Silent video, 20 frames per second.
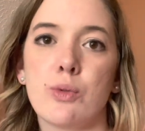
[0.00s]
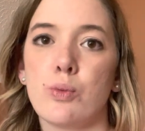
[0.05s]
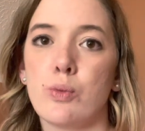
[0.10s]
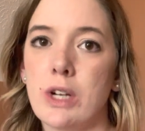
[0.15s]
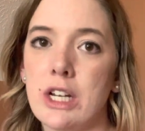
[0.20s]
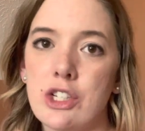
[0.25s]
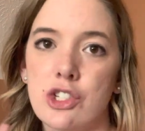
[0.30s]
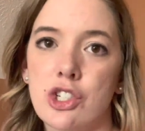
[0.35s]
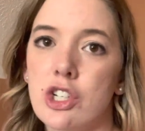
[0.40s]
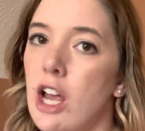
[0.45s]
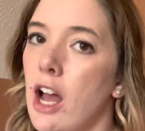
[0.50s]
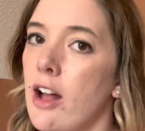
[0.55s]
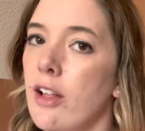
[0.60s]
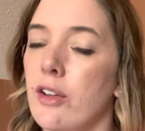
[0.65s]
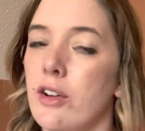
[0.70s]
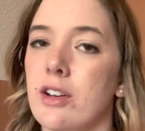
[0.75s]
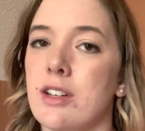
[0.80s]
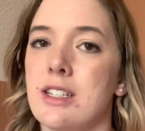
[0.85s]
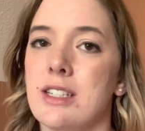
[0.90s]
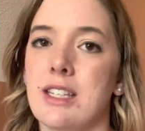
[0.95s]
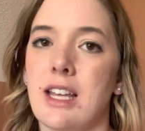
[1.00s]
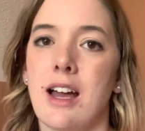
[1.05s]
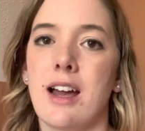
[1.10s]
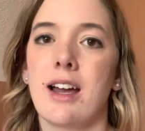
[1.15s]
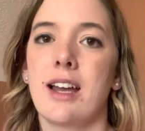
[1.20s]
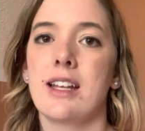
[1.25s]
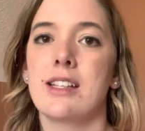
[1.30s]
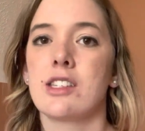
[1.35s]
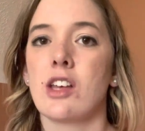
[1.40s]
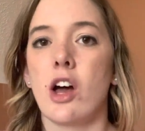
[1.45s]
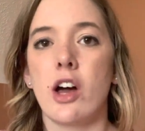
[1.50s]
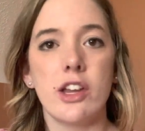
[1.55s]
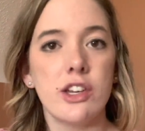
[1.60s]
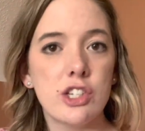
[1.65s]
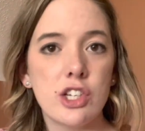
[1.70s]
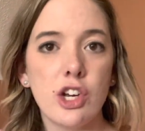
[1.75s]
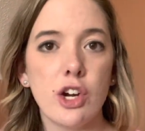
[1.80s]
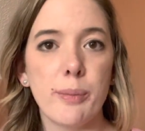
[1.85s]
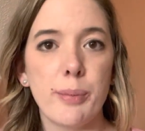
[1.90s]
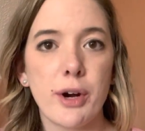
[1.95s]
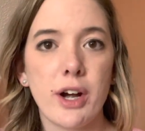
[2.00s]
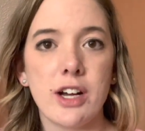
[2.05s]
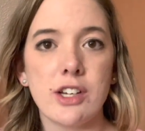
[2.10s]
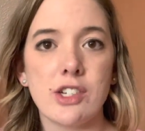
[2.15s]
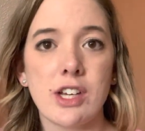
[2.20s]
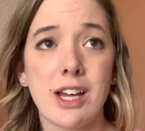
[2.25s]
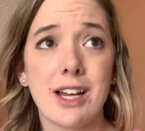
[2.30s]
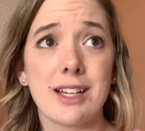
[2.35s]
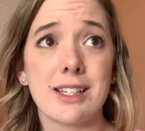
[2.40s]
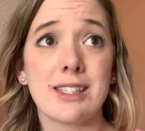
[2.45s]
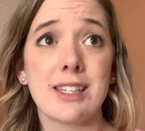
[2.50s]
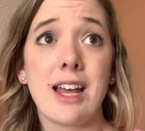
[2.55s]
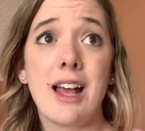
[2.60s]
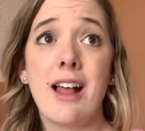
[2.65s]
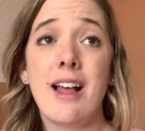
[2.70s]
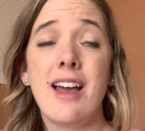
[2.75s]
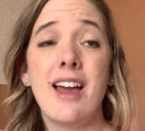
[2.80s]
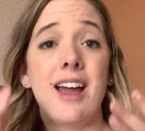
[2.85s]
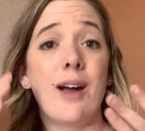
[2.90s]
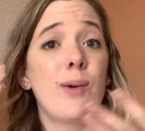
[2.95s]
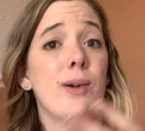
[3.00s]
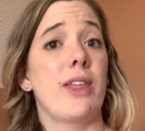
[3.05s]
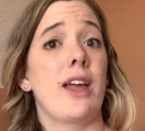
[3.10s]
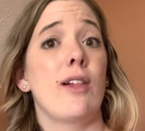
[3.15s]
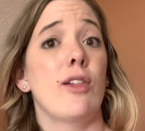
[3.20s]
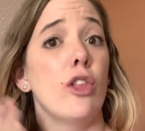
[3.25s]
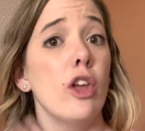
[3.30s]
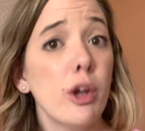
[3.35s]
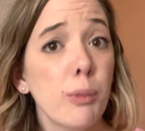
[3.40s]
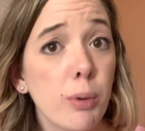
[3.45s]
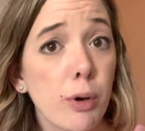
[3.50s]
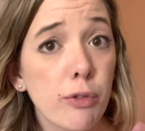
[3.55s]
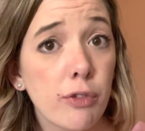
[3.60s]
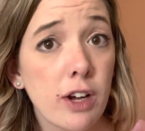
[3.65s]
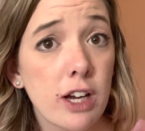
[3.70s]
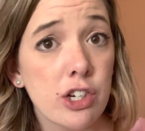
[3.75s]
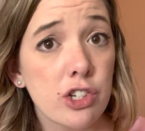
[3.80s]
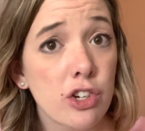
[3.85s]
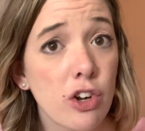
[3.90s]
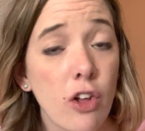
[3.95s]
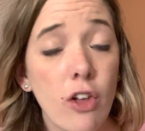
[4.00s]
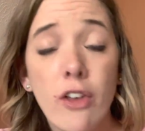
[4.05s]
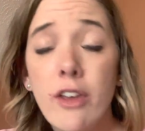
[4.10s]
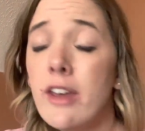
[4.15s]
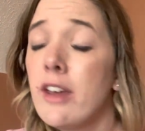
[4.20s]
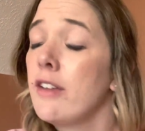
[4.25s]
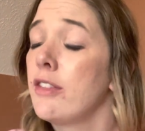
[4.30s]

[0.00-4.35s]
rich color designs onto your projects where they look professional,